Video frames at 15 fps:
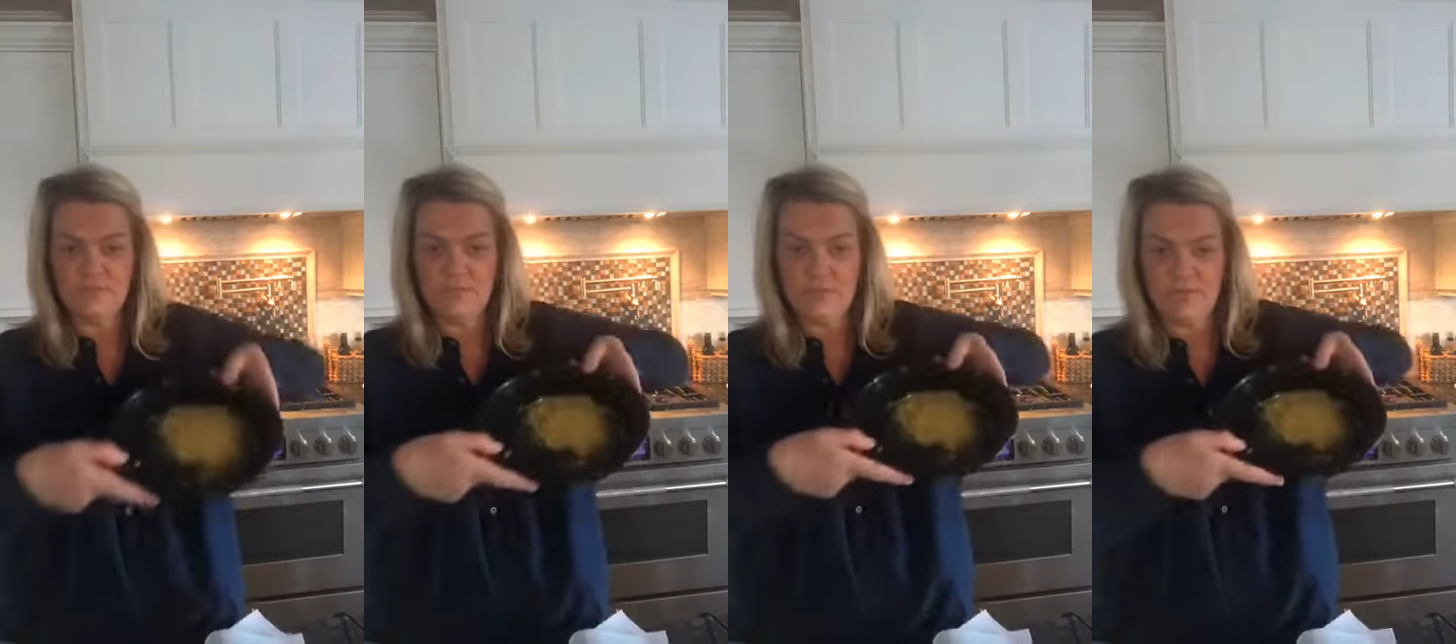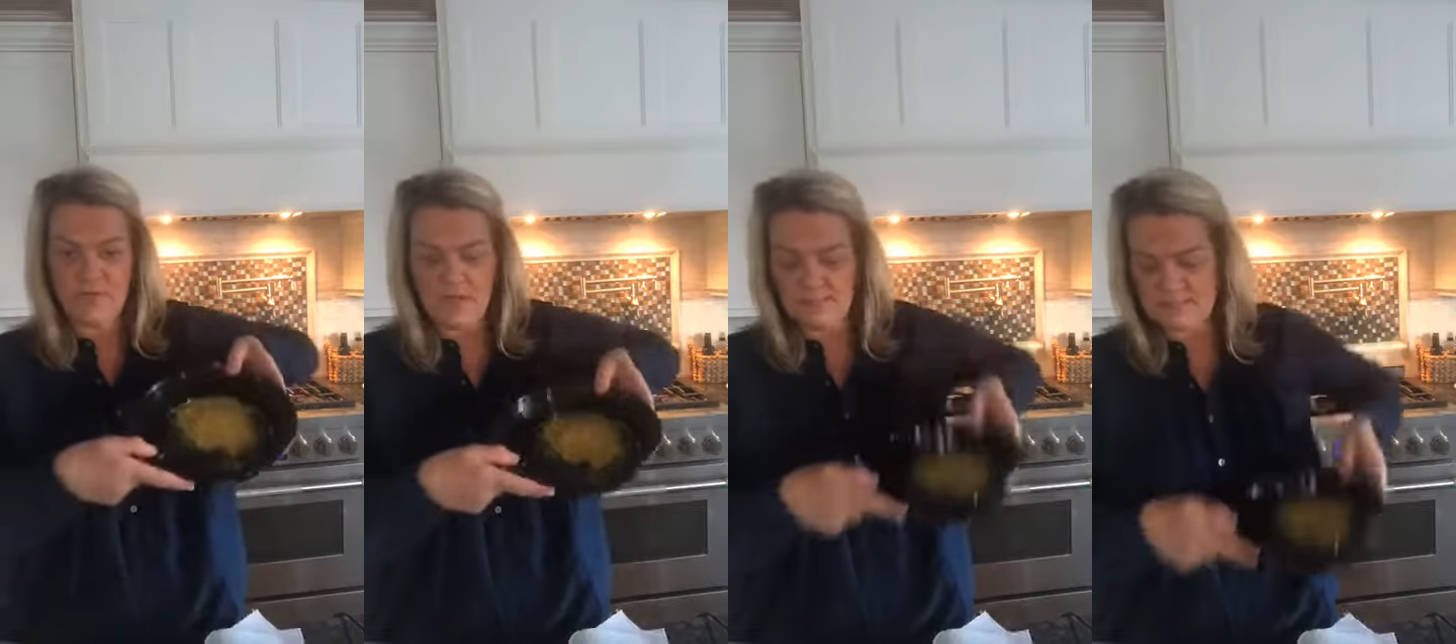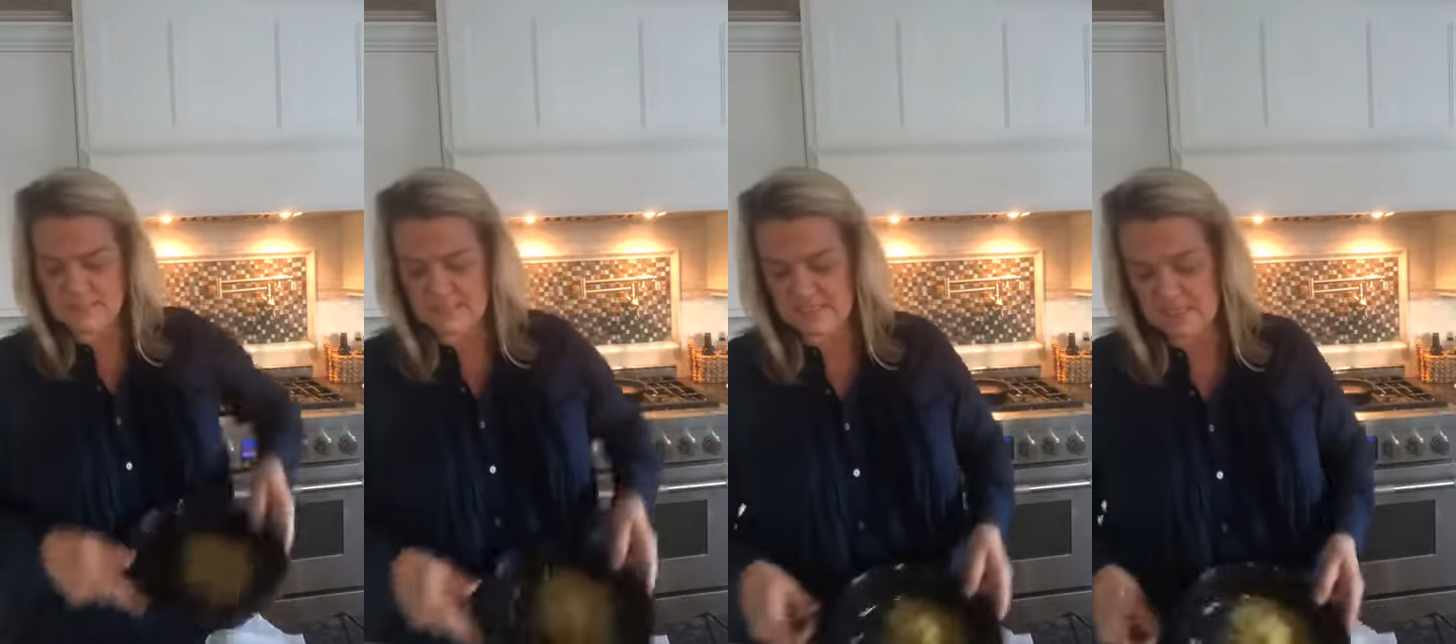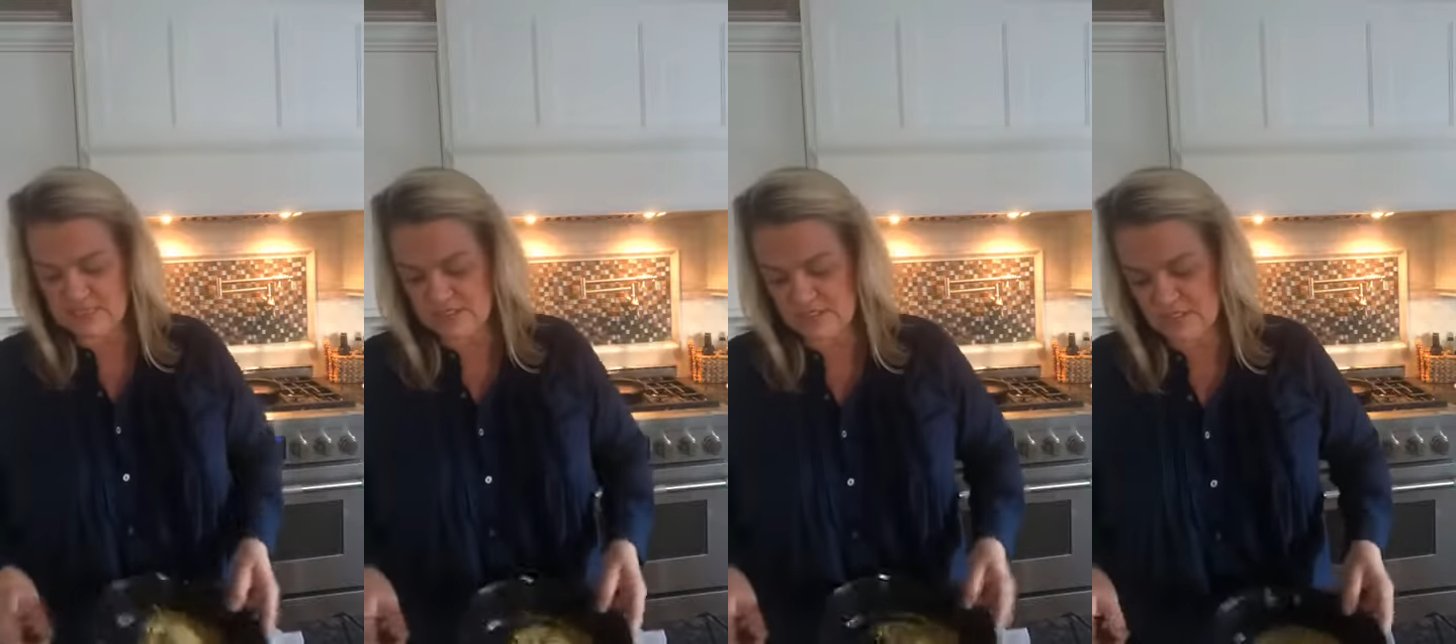the ground
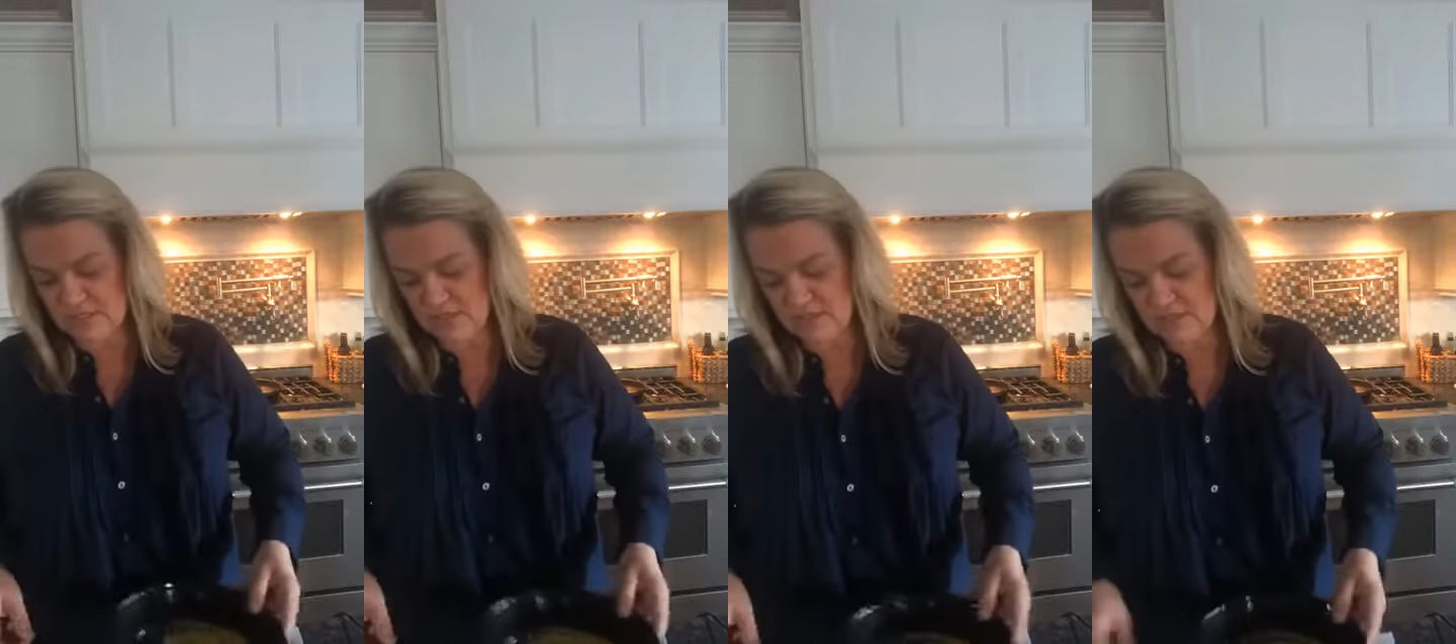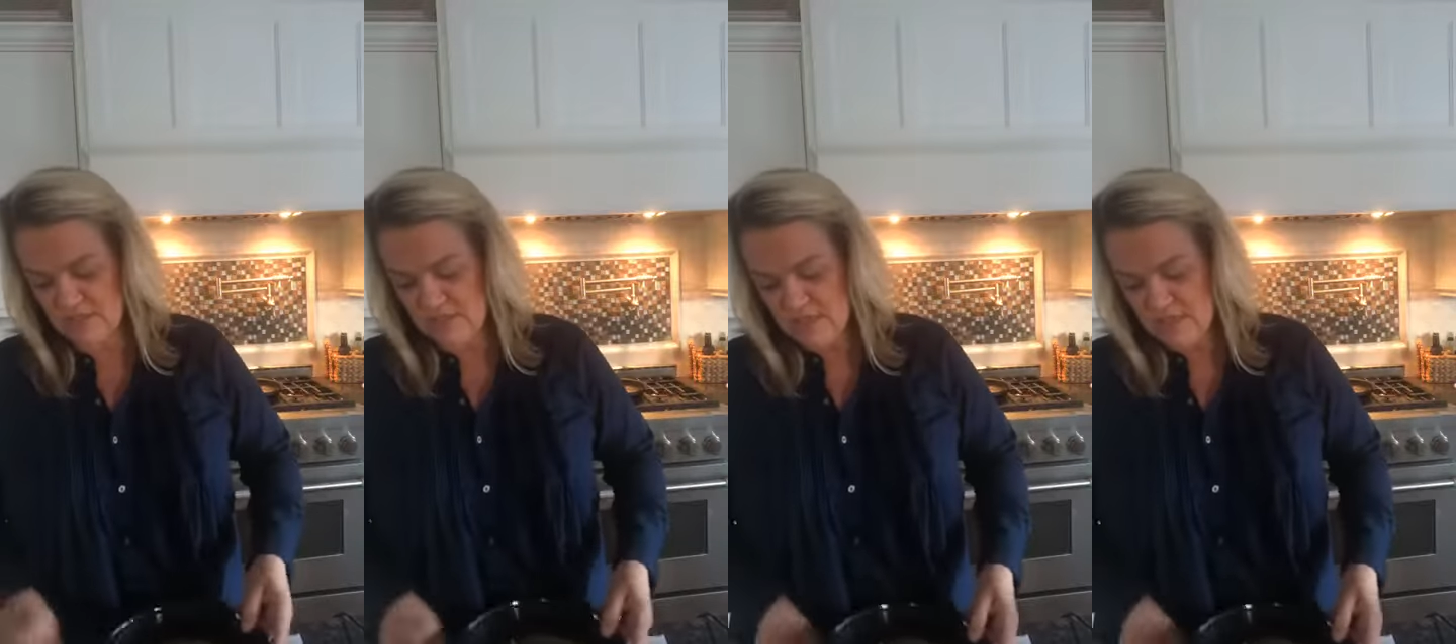pistachios.